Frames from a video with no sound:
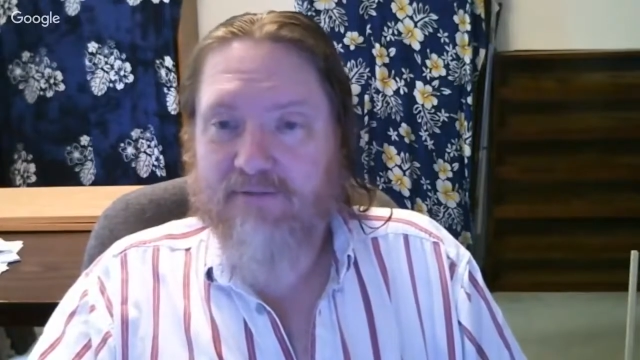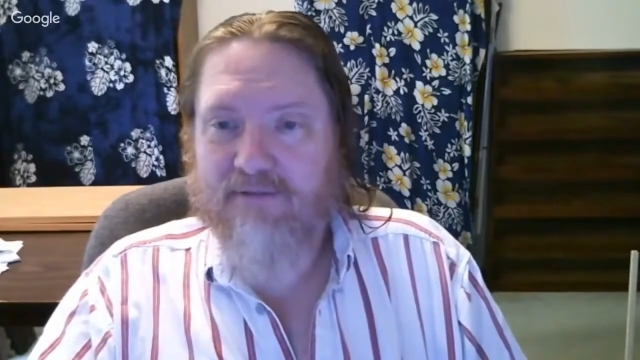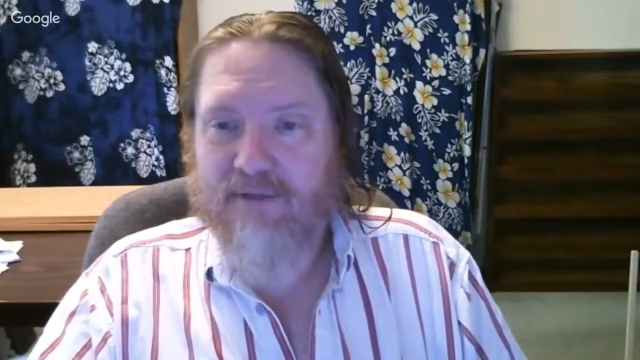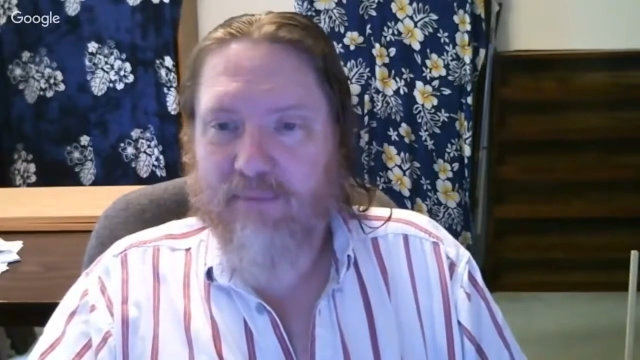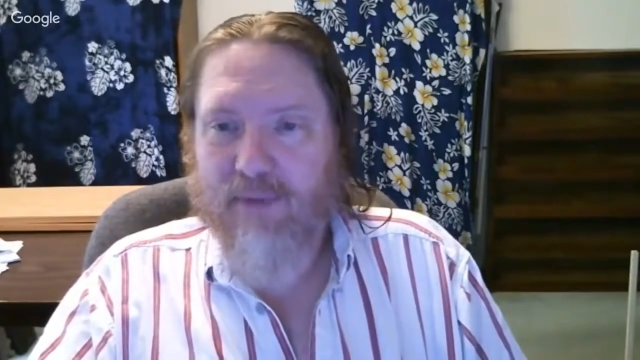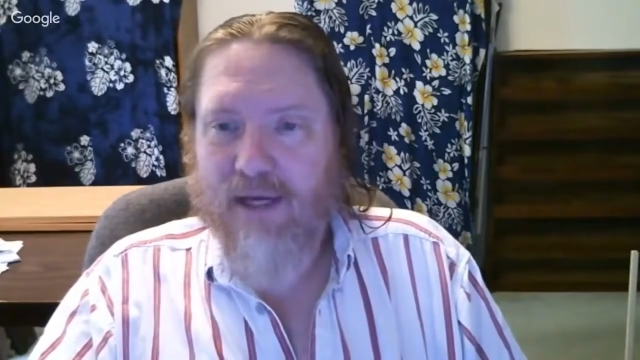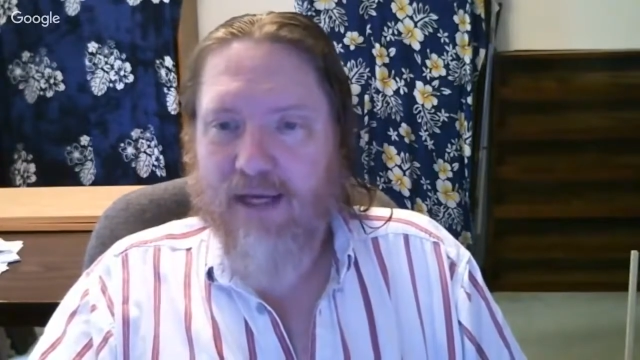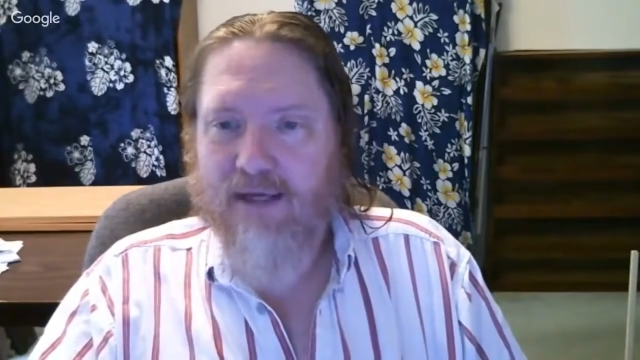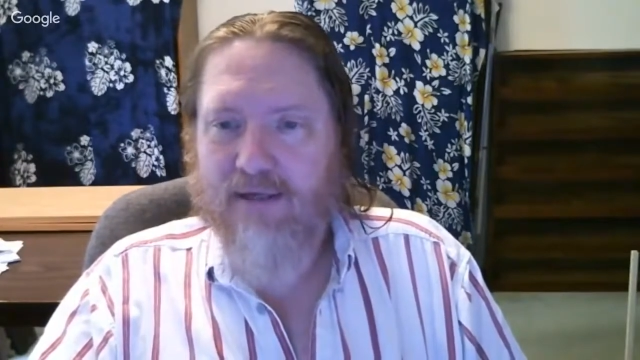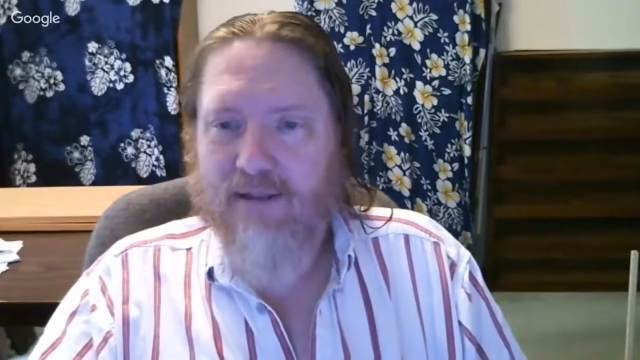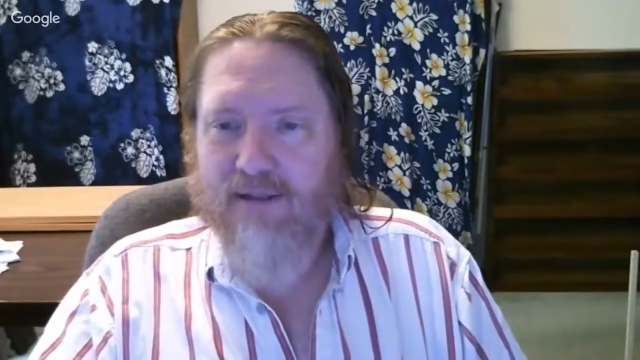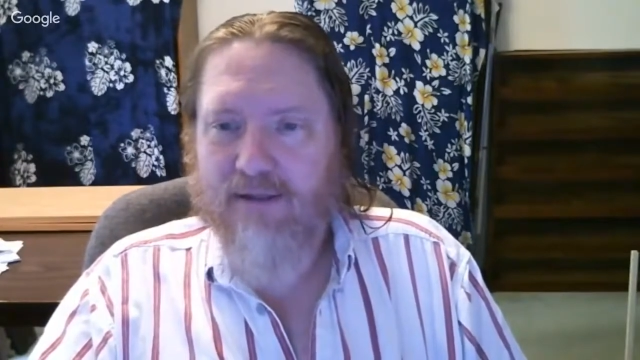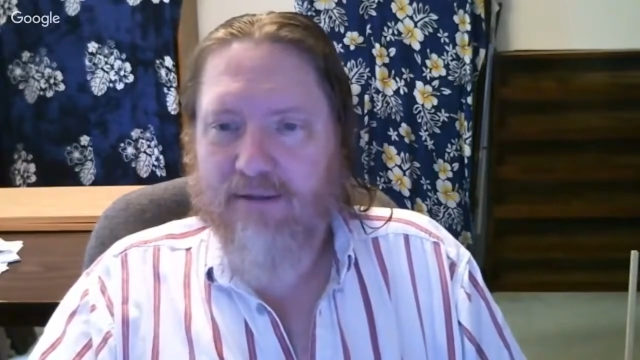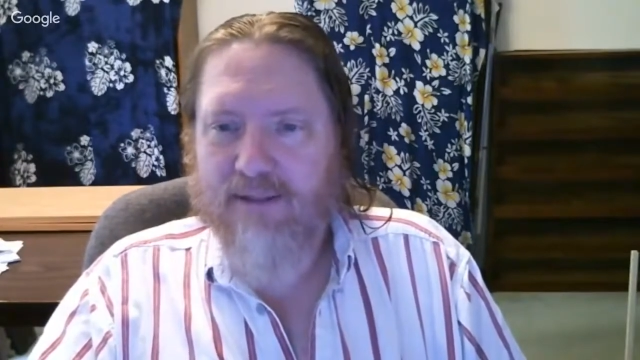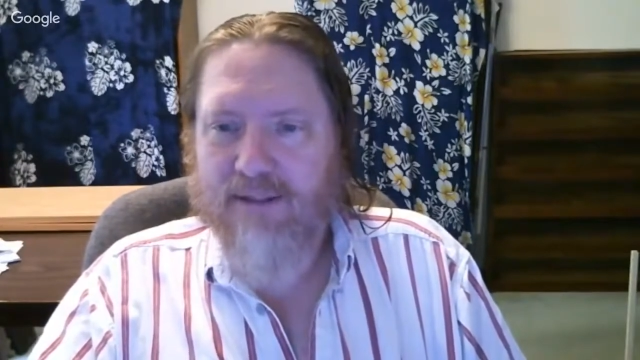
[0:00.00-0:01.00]
If Tepeh
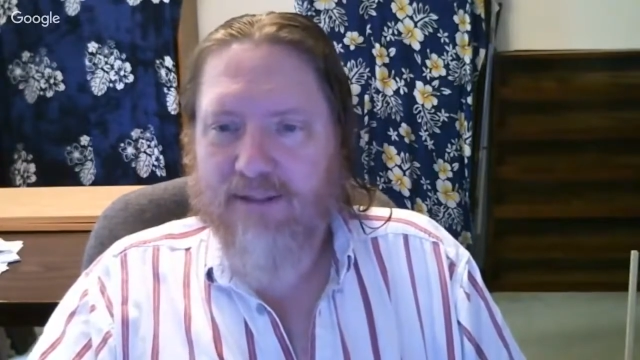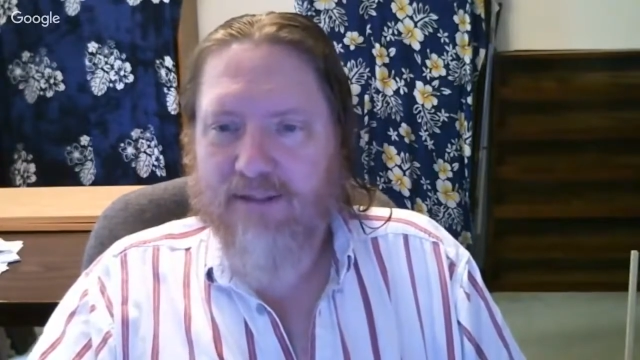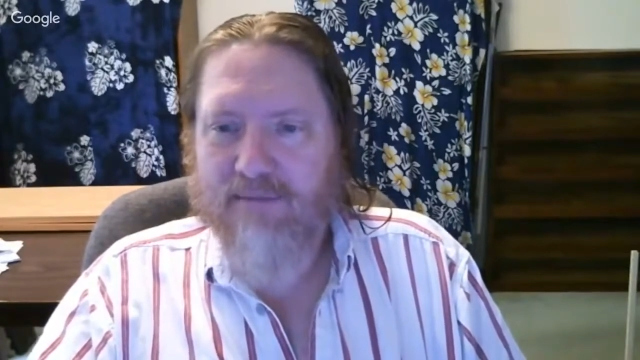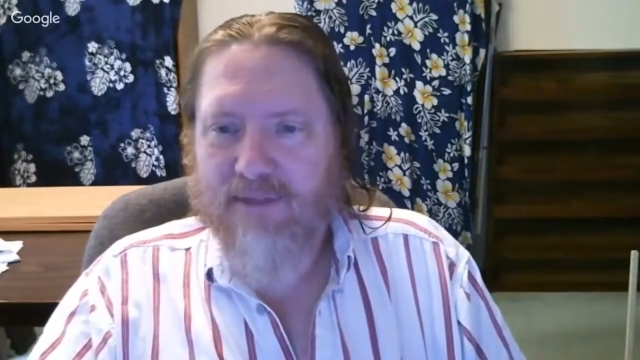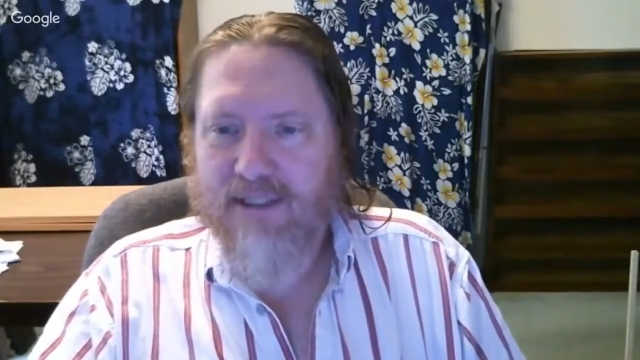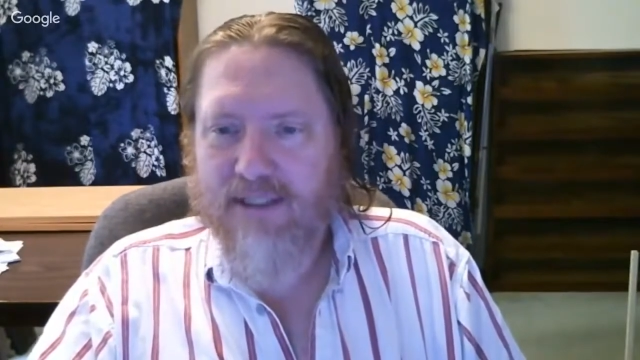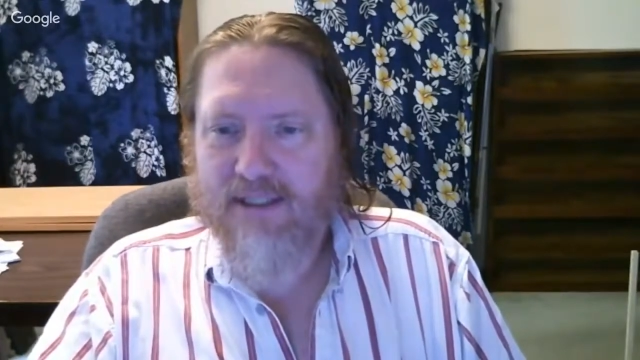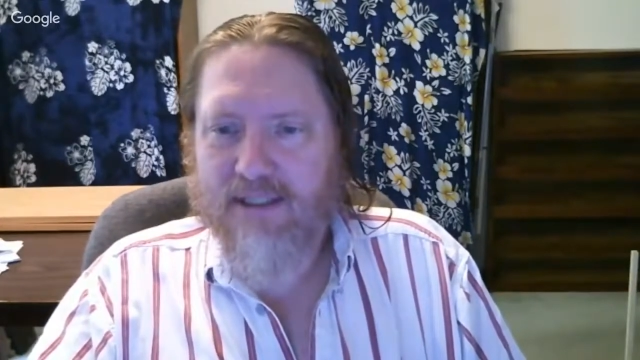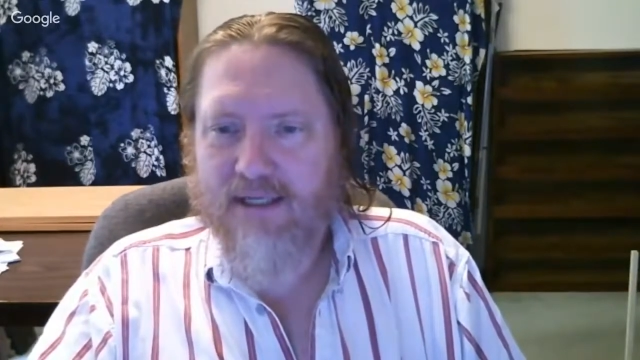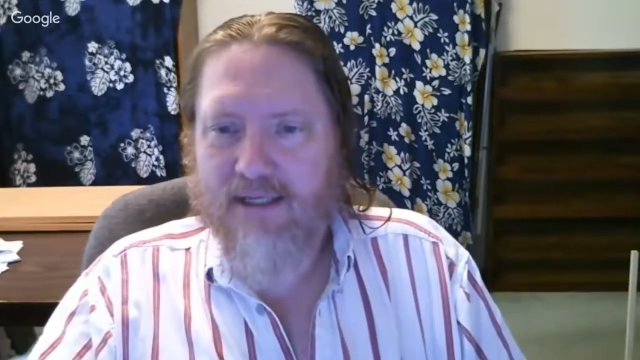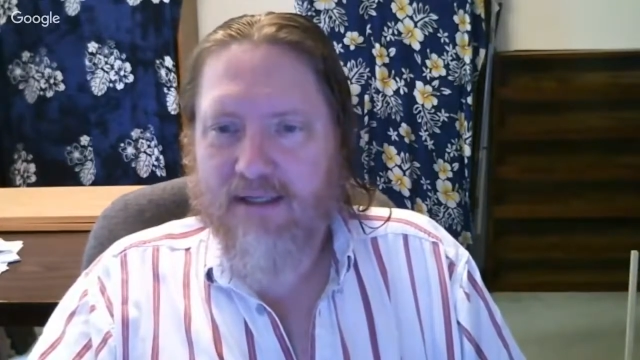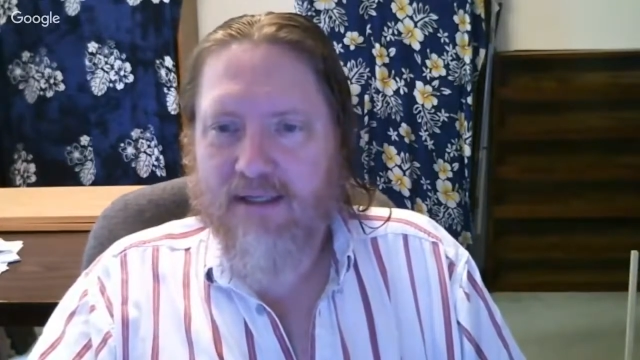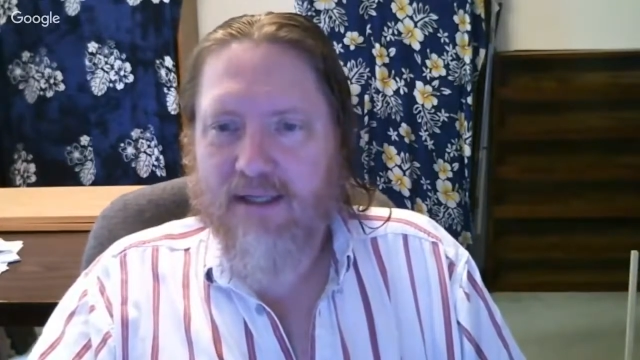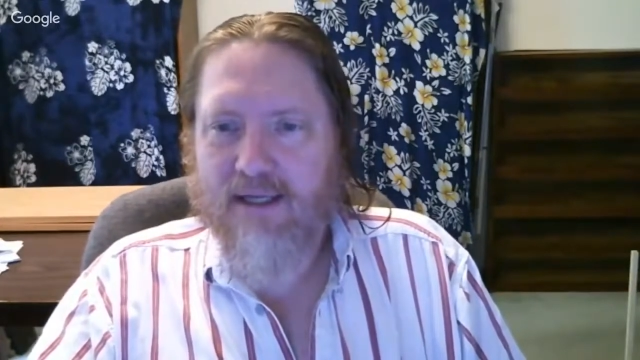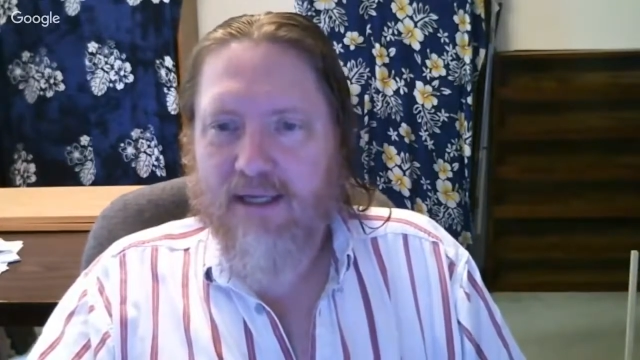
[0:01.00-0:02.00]
could go into some
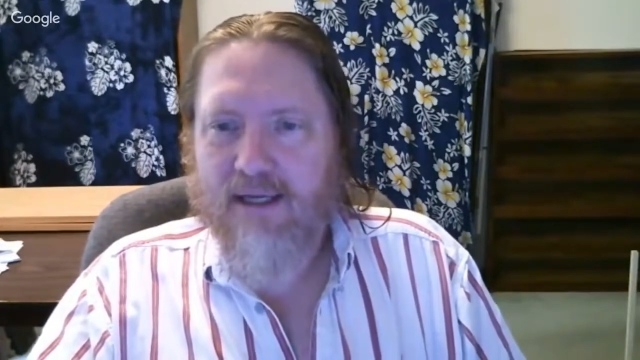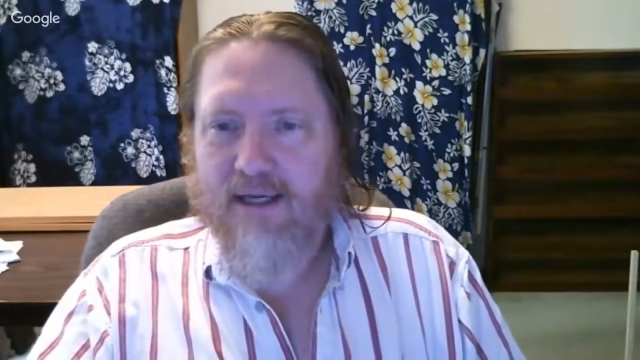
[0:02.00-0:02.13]
detail